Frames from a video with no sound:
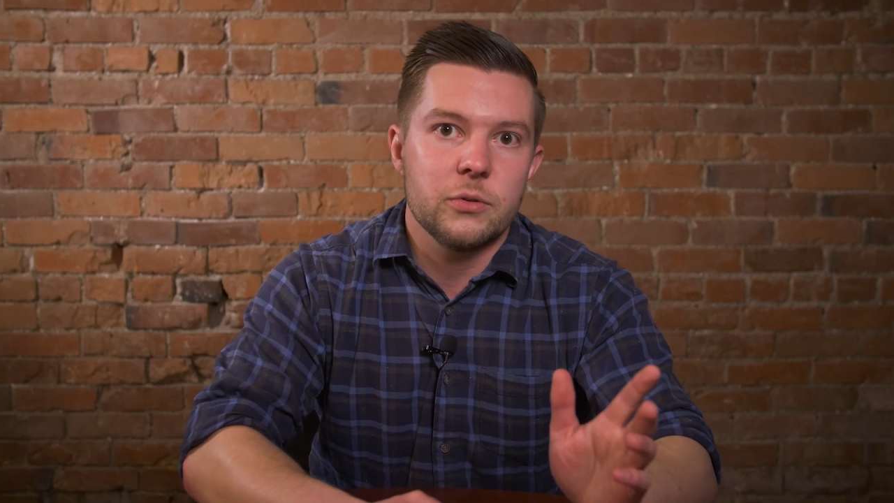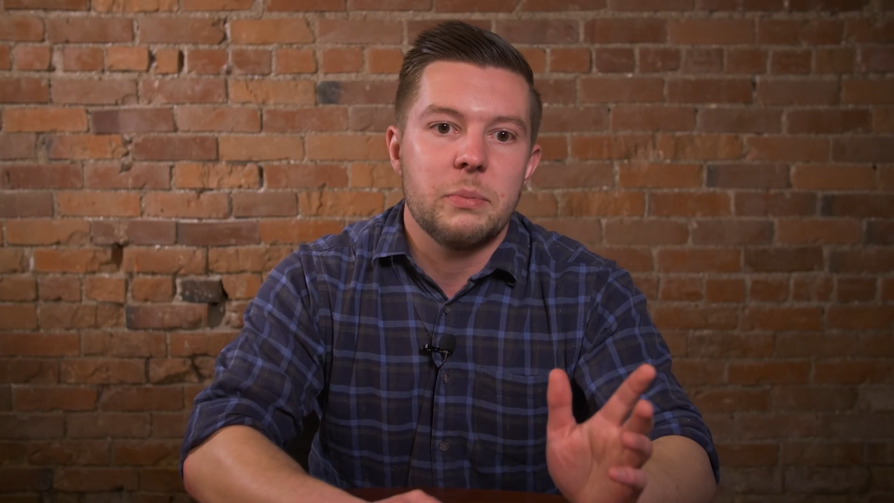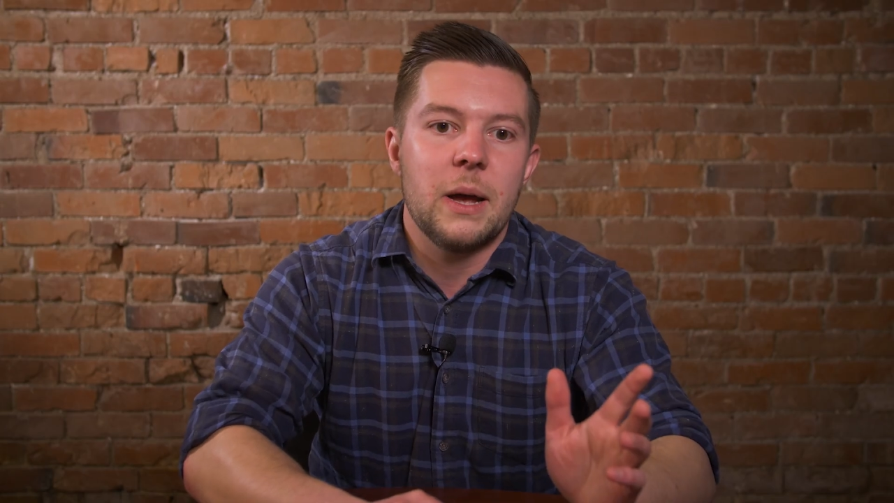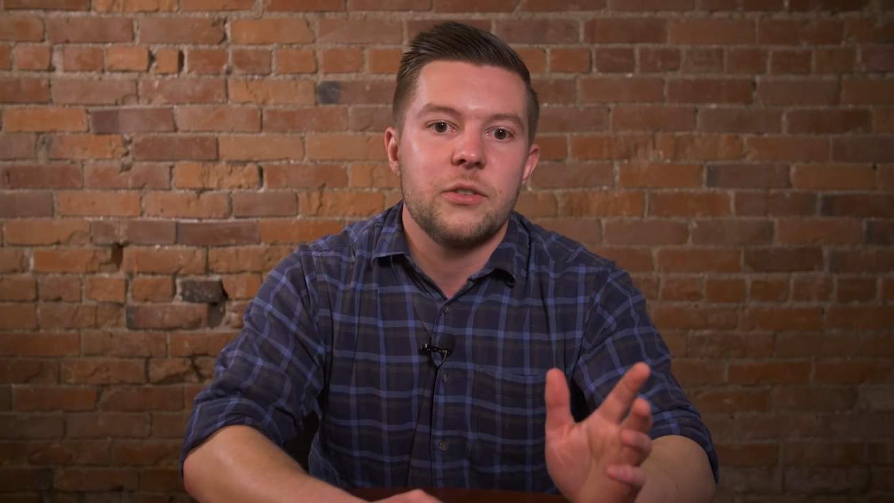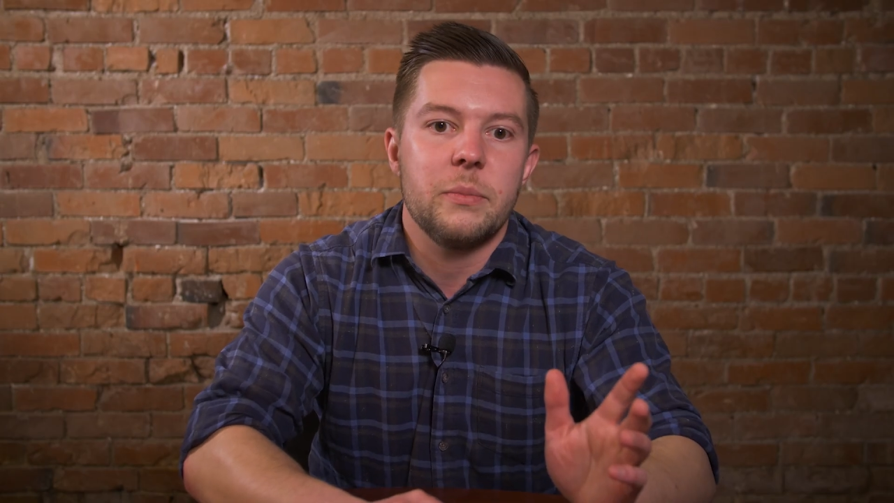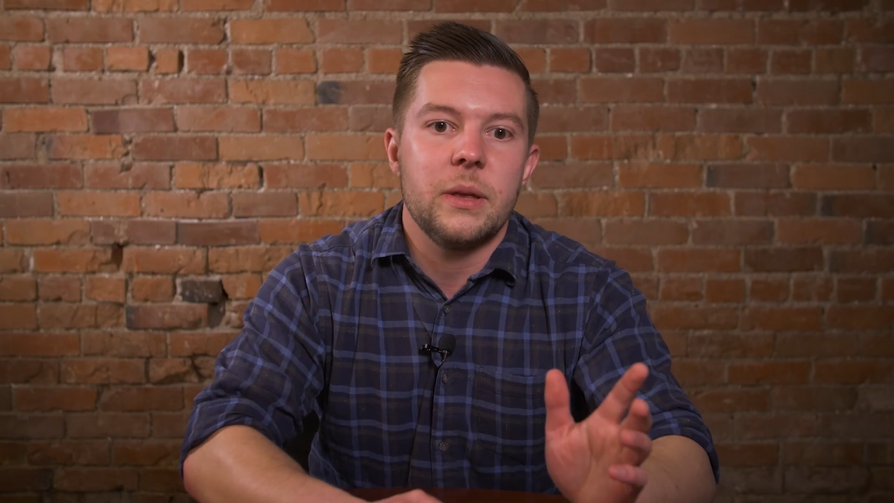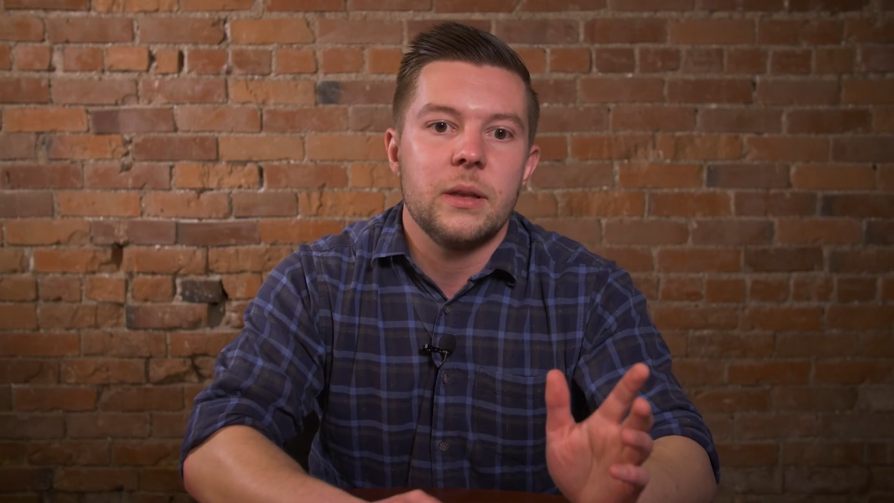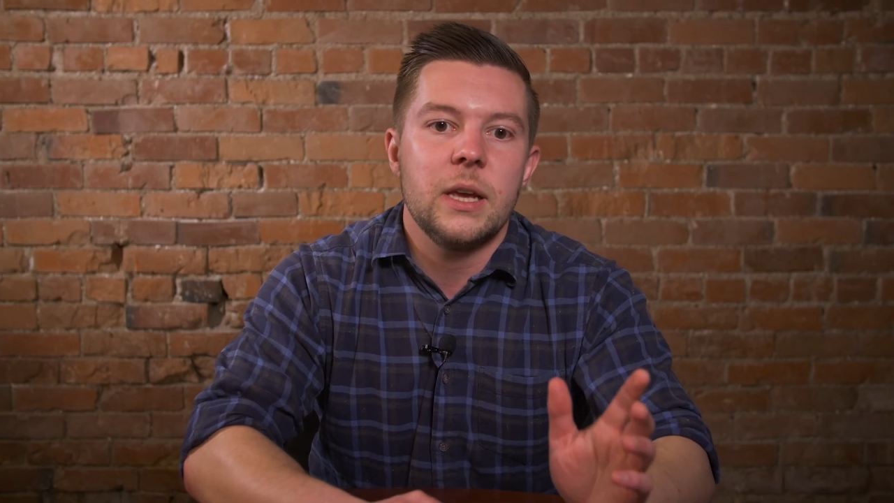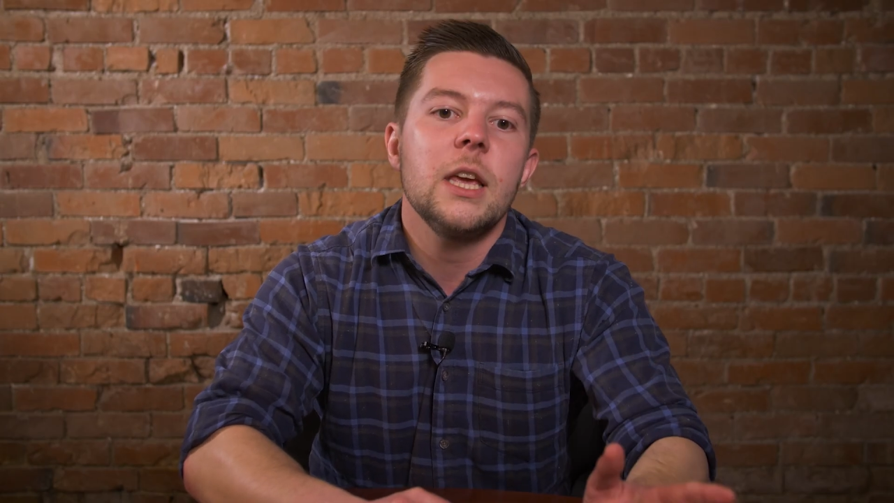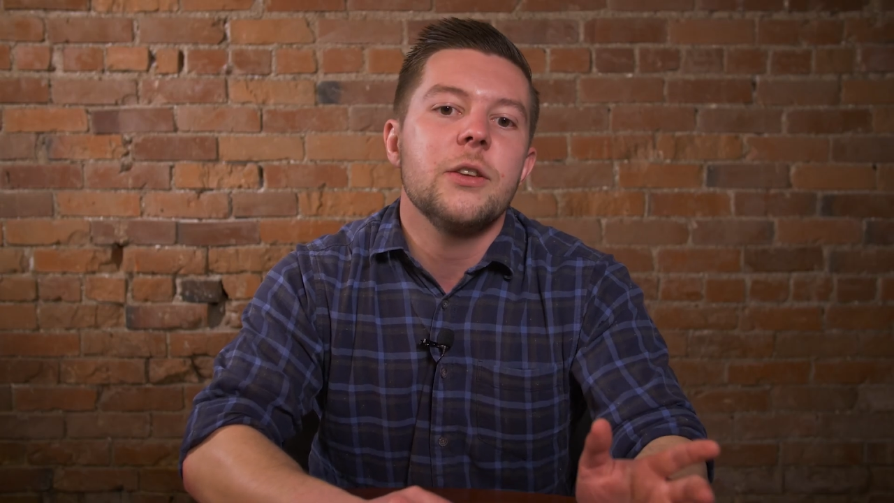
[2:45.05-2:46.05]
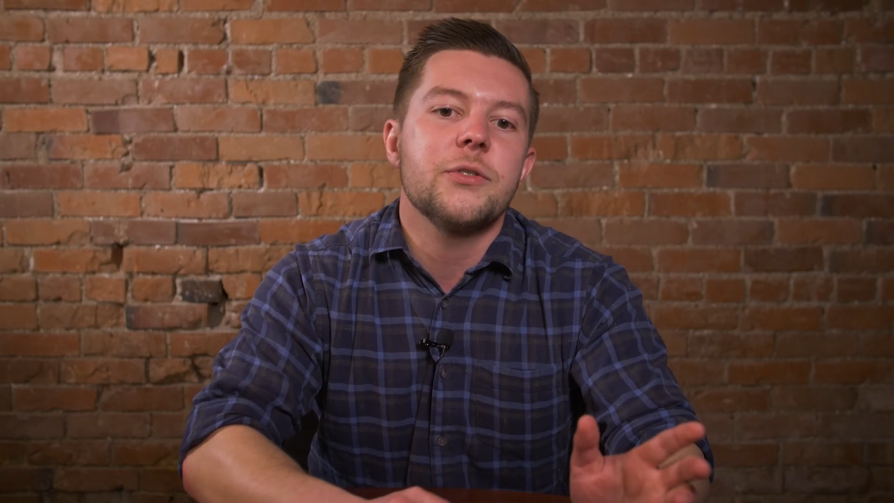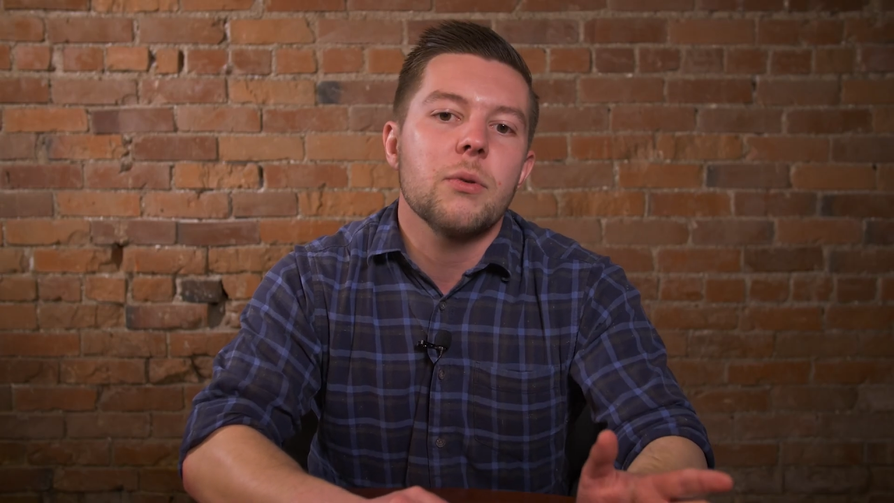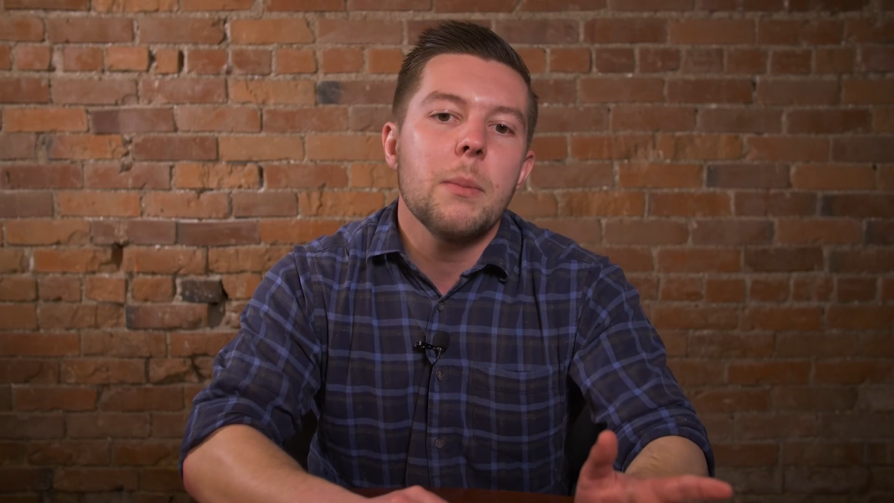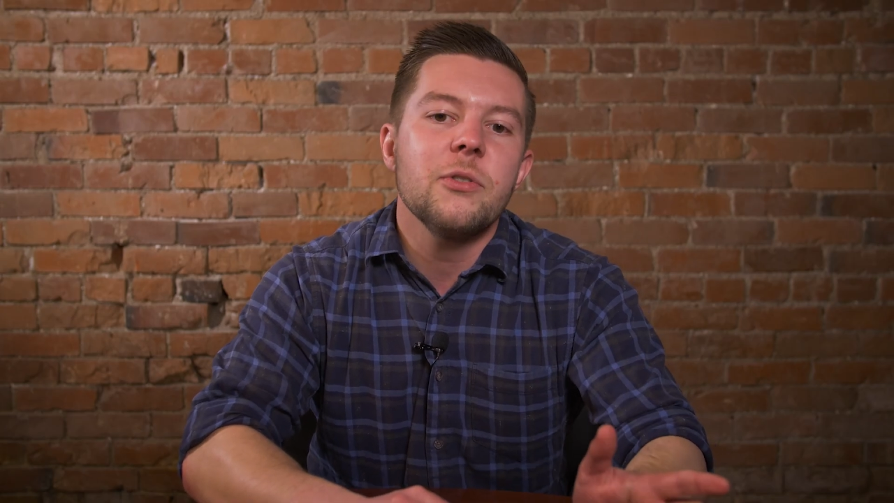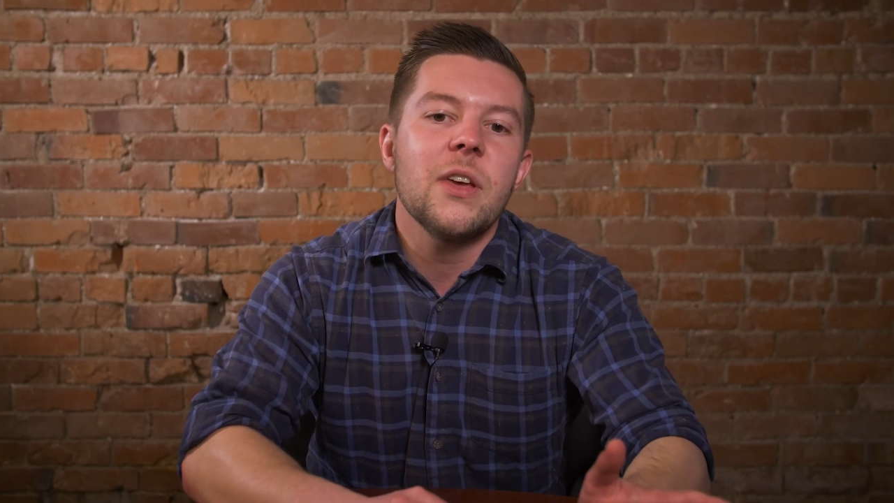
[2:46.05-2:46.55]
responsibility is to
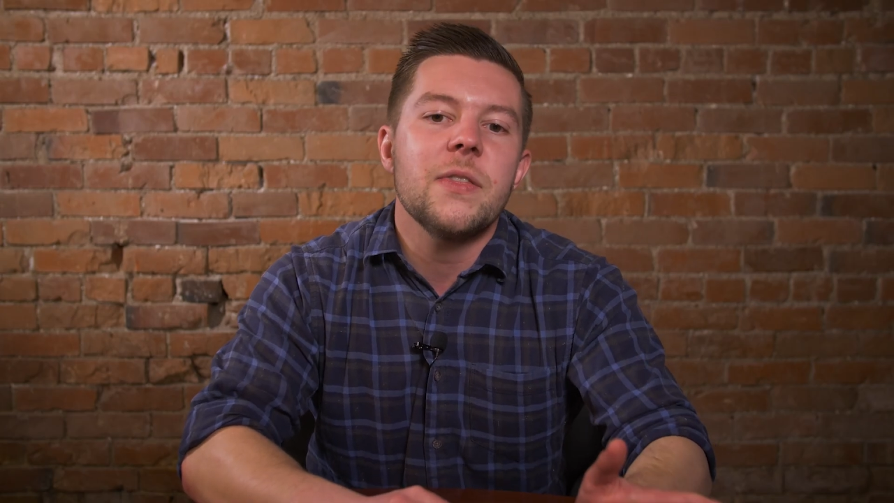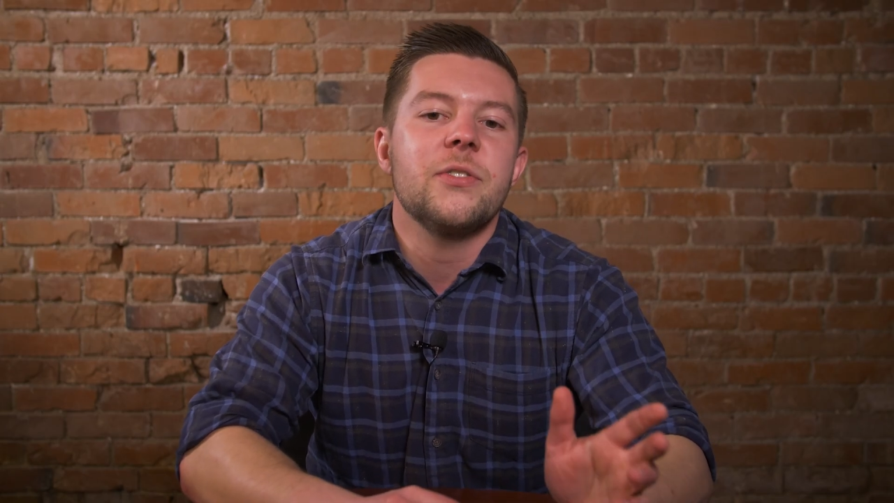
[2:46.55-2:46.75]
represent the